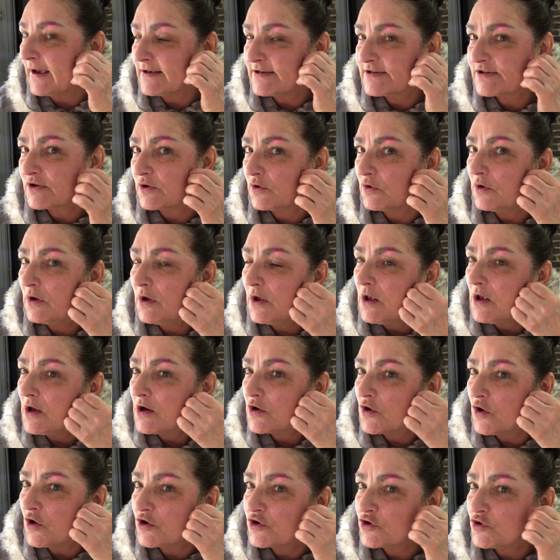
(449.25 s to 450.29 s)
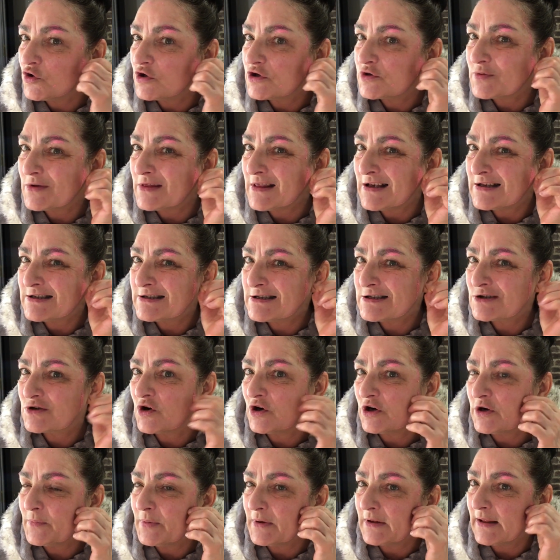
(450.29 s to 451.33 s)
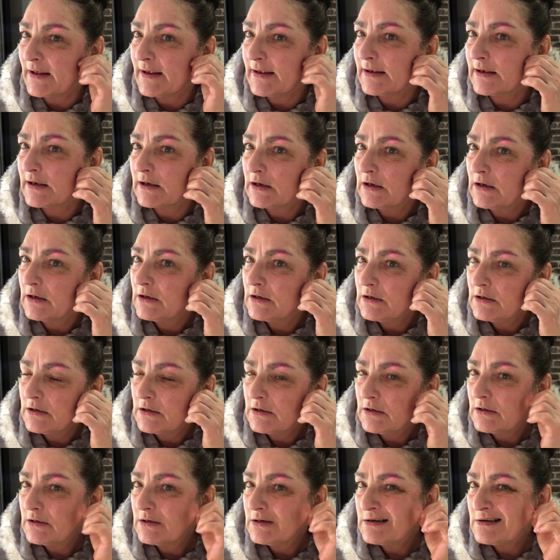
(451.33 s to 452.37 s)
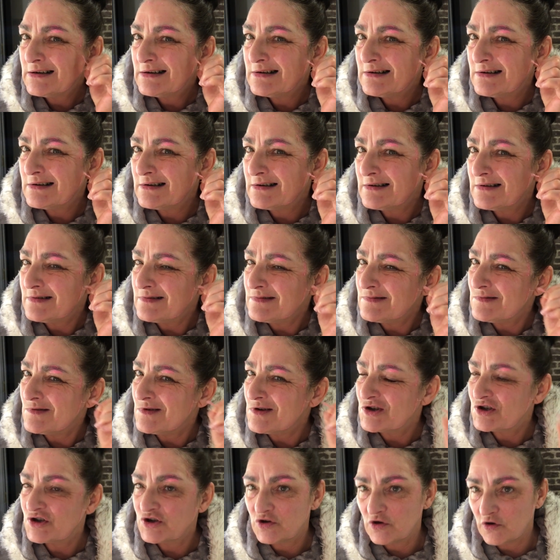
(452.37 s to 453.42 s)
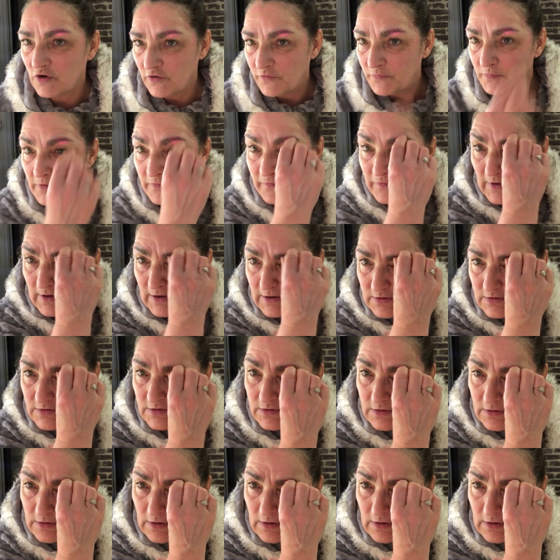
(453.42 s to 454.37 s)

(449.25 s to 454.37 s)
So God knows what this is going to be like, washing it off my face.